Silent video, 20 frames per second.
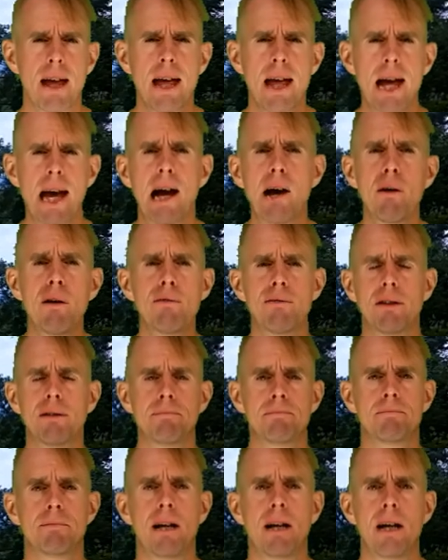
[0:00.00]
However,
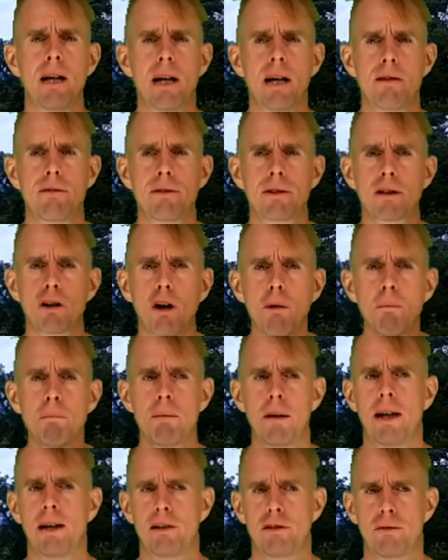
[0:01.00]
for
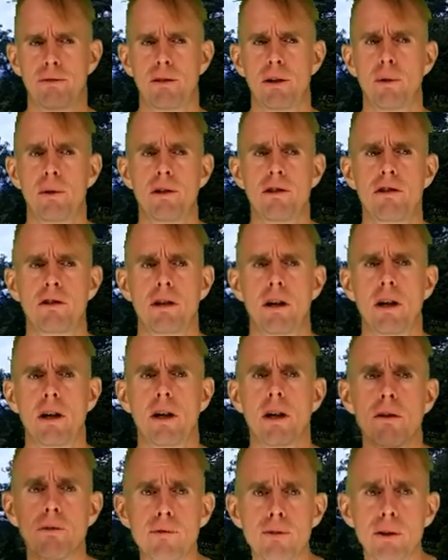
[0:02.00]
complex fluids,
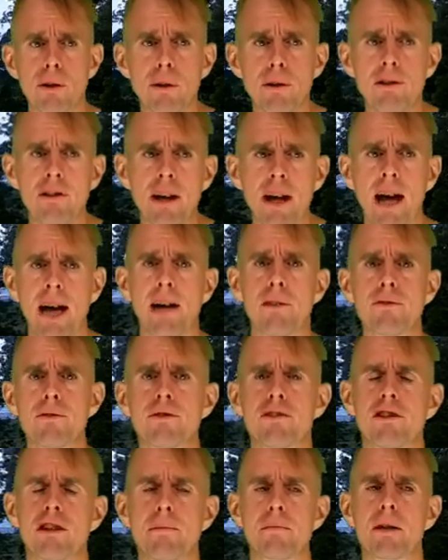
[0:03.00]
fluids that have
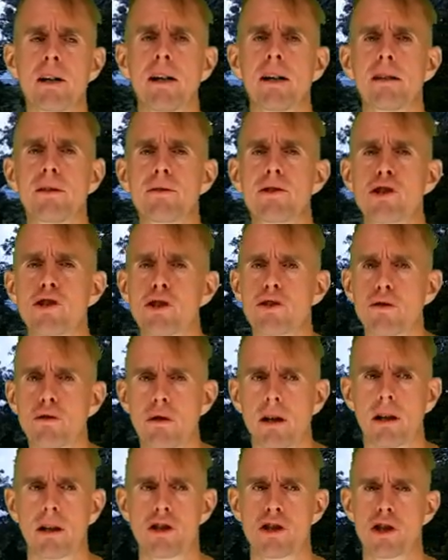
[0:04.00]
some kind of
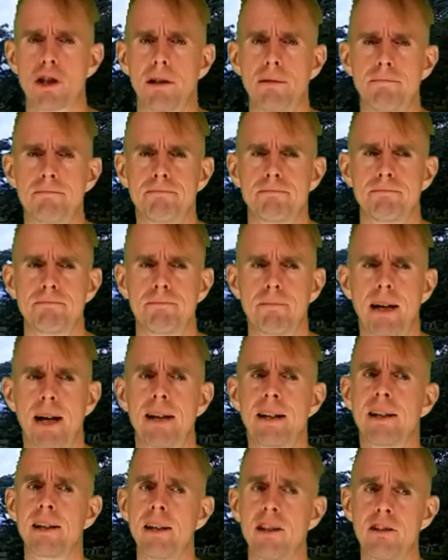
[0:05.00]
structure,
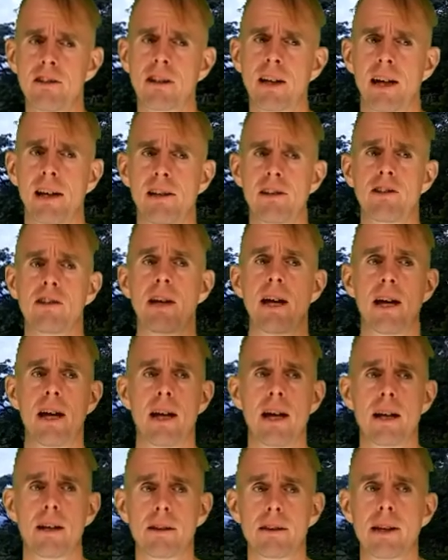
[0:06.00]
and in this case,
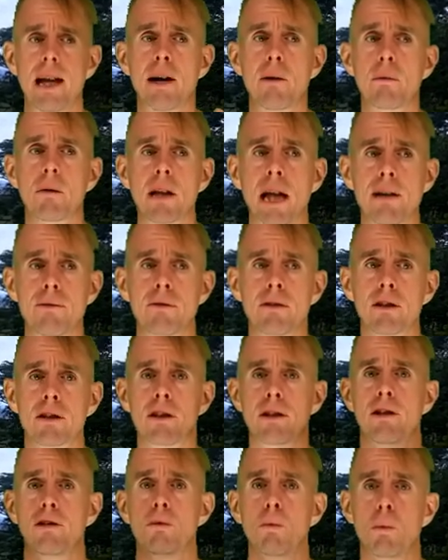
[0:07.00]
now we'll have a look
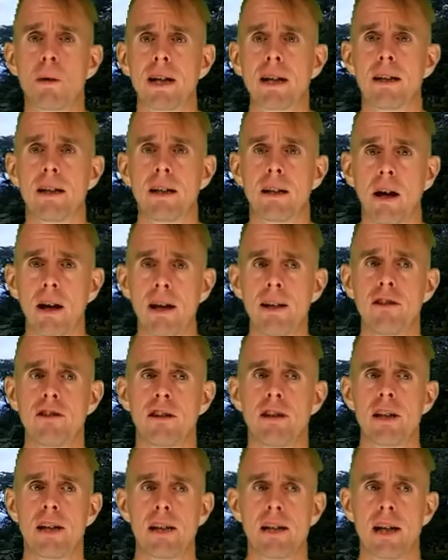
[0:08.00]
at those wiggly lines
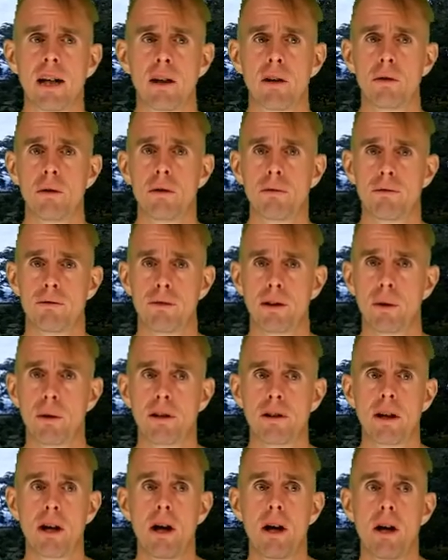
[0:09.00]
in the yellow
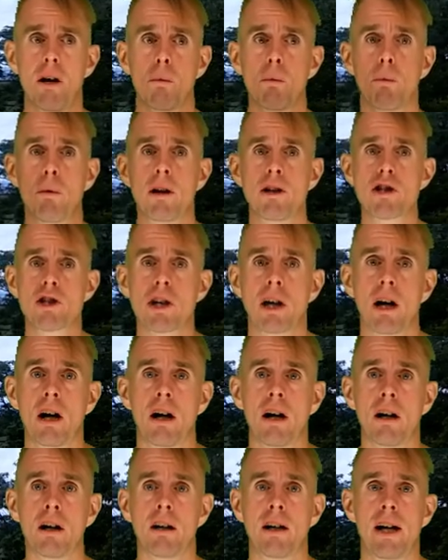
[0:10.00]
fluid, which
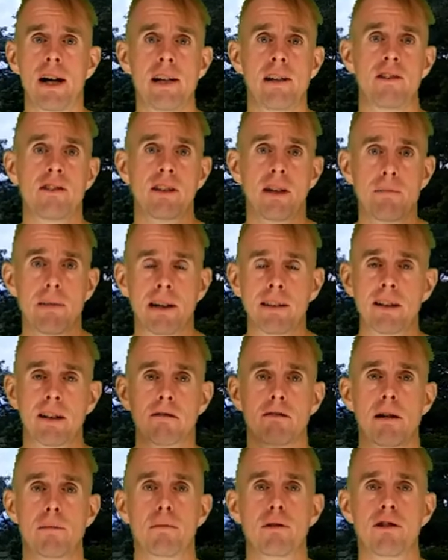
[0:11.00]
are a
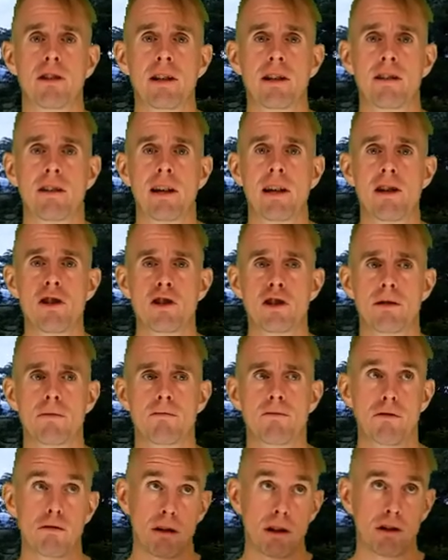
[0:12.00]
schematic representation,
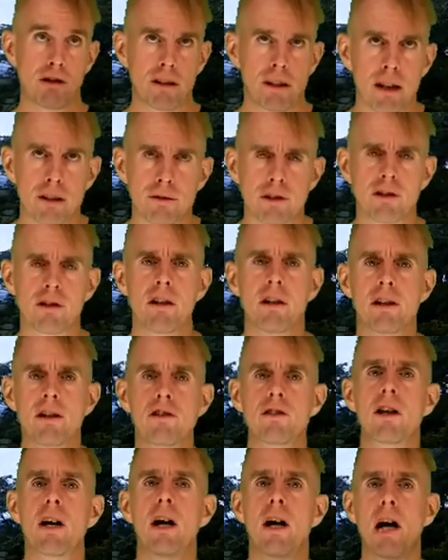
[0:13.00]
grossly
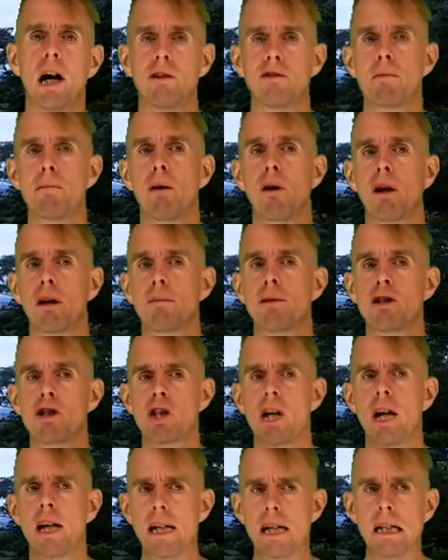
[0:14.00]
oversized, of a polymer
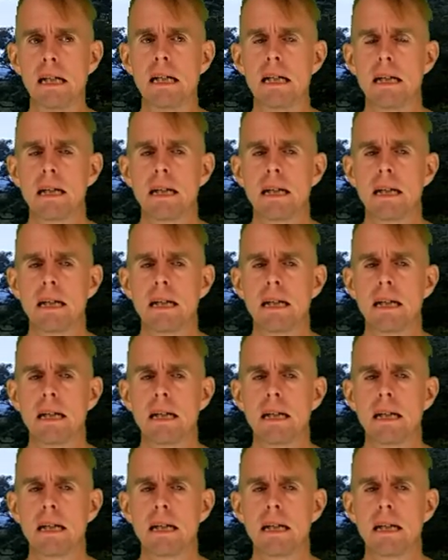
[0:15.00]
chain,